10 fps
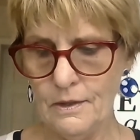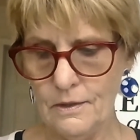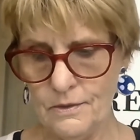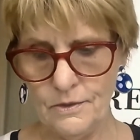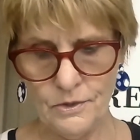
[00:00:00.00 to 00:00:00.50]

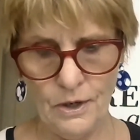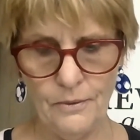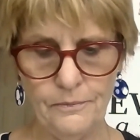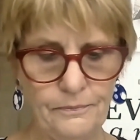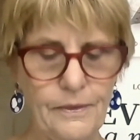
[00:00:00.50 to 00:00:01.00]
So,
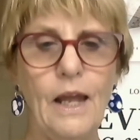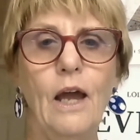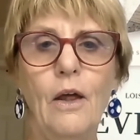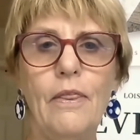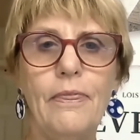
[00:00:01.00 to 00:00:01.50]

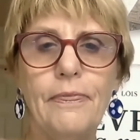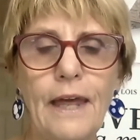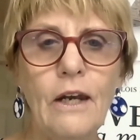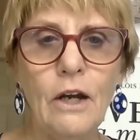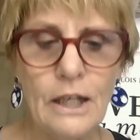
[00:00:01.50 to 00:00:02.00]

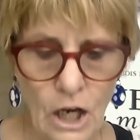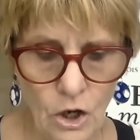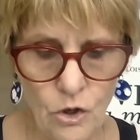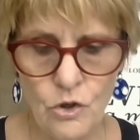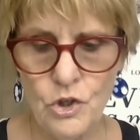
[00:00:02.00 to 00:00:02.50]
then I
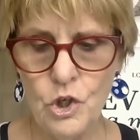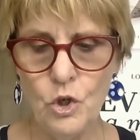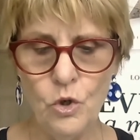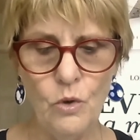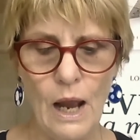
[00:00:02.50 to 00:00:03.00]
go
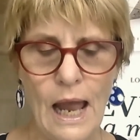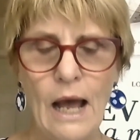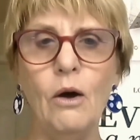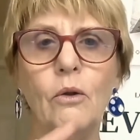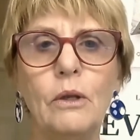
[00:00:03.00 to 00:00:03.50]
to
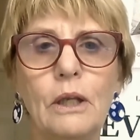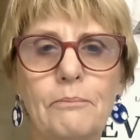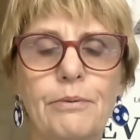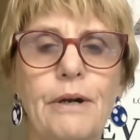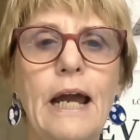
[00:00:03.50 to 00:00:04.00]
our
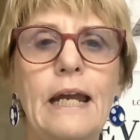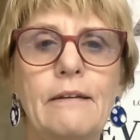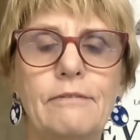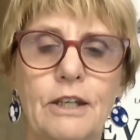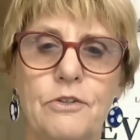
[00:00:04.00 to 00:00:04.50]
braid
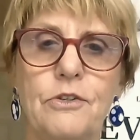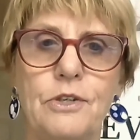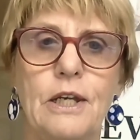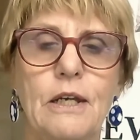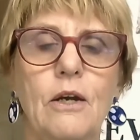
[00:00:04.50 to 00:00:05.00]
of
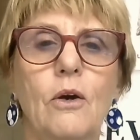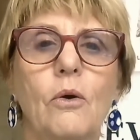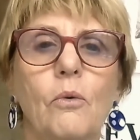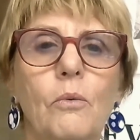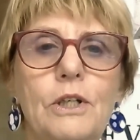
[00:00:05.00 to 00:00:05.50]
literacy,
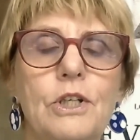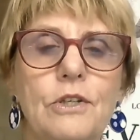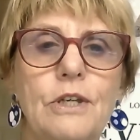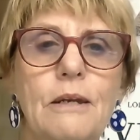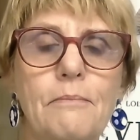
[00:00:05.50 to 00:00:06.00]
which
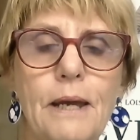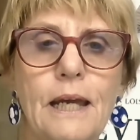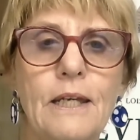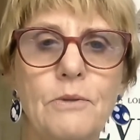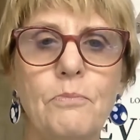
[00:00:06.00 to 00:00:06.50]
is in
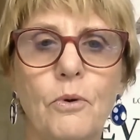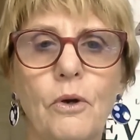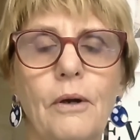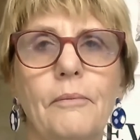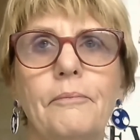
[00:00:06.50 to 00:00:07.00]
Bear's
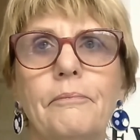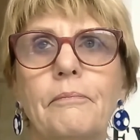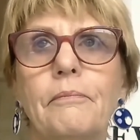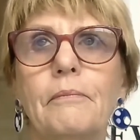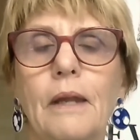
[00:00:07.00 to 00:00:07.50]
book,
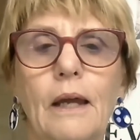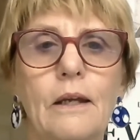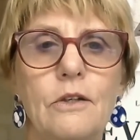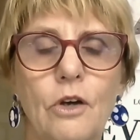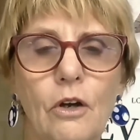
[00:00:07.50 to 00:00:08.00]

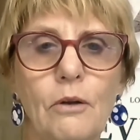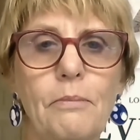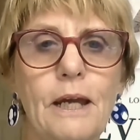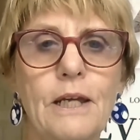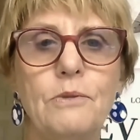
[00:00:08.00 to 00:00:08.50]
Donald
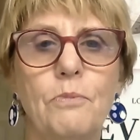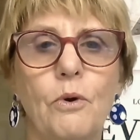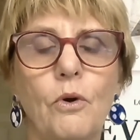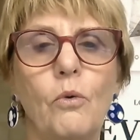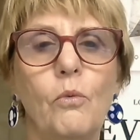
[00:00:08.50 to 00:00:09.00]
Bear's
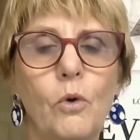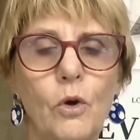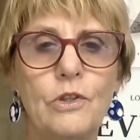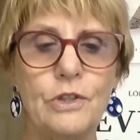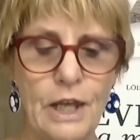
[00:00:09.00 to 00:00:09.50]
book,
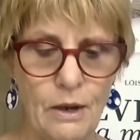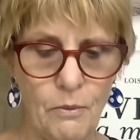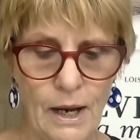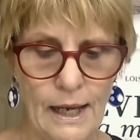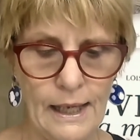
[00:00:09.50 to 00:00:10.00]
Words Their
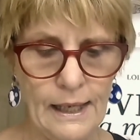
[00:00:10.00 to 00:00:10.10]
Way.